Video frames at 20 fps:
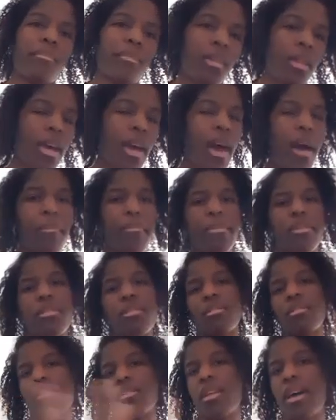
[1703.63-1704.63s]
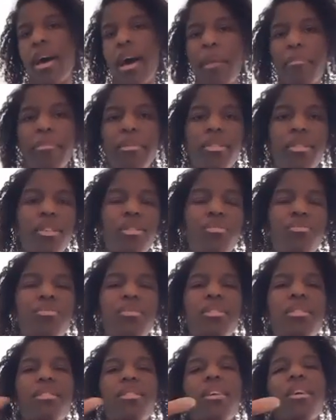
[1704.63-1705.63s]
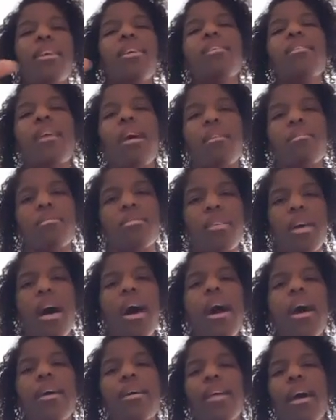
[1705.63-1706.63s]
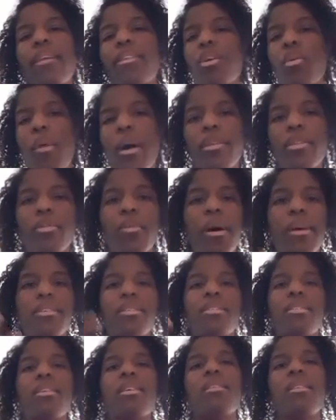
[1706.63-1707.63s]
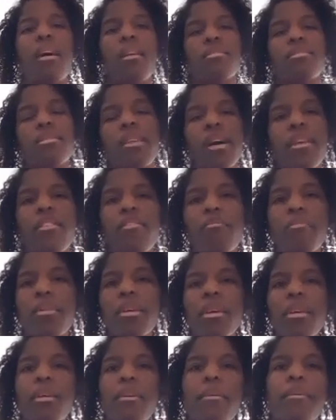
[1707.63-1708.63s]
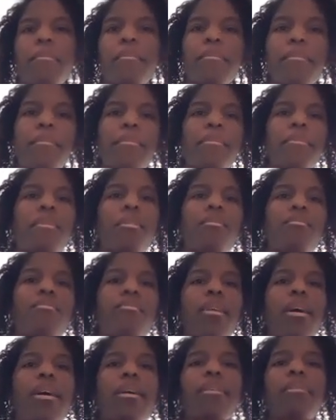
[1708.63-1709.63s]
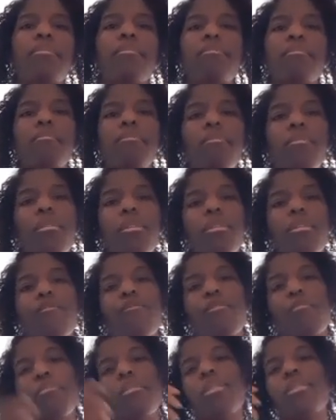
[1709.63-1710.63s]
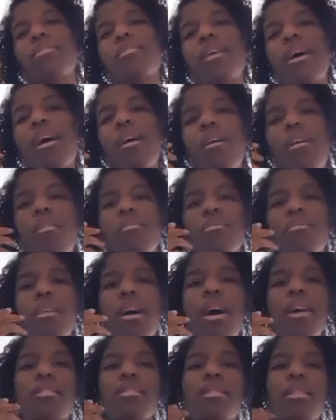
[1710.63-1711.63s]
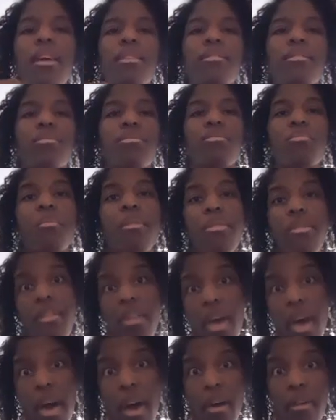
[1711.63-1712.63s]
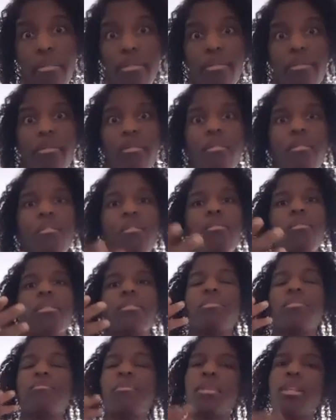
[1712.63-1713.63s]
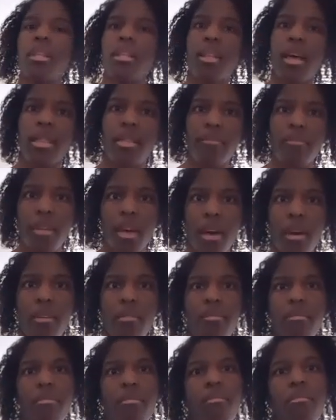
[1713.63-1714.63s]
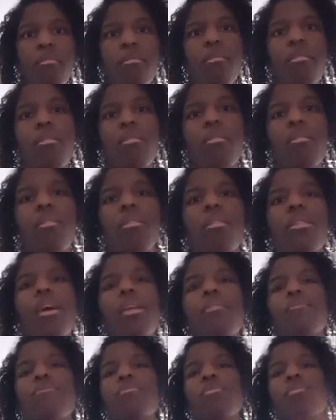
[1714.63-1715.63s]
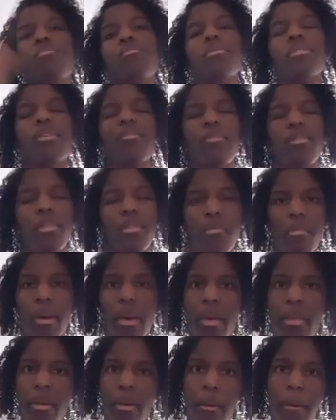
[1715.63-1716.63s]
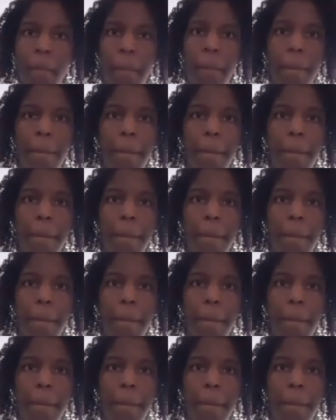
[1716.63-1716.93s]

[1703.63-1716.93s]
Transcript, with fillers: And it happens and happens. And you see it outside. I know I do. I see it outside of me. Right? The feminine side also has a lot to do with death. There's been a lot of death. A lot of souls leaving their body.